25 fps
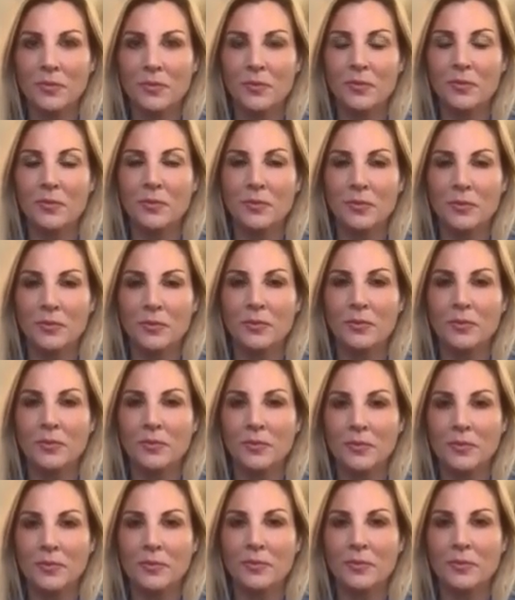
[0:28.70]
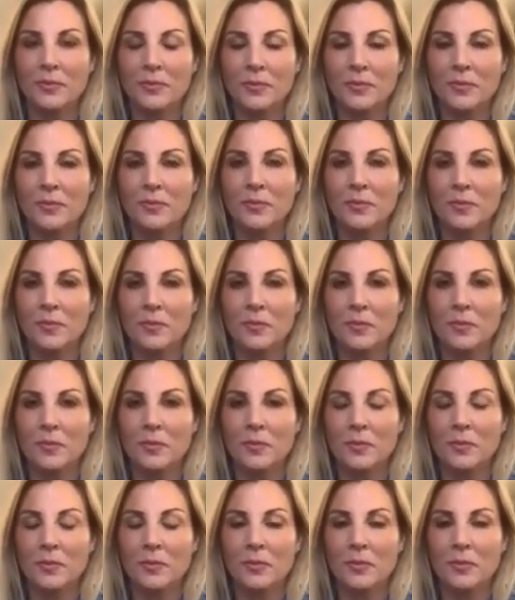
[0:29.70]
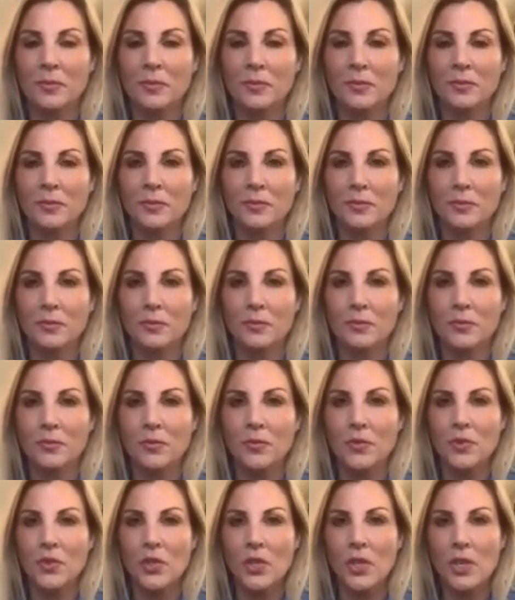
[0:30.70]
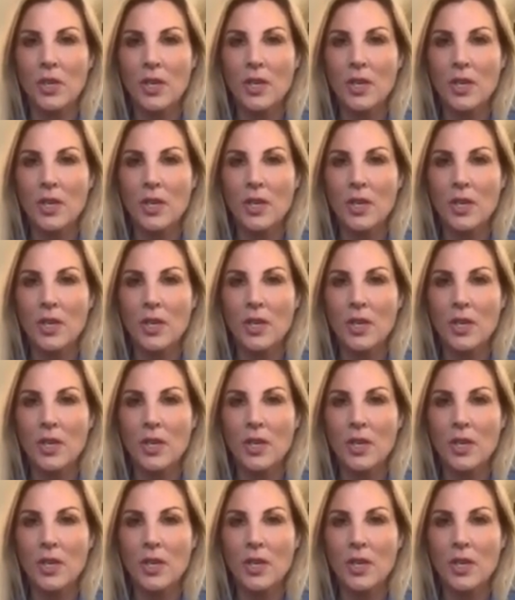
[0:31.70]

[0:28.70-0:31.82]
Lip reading: [no speech]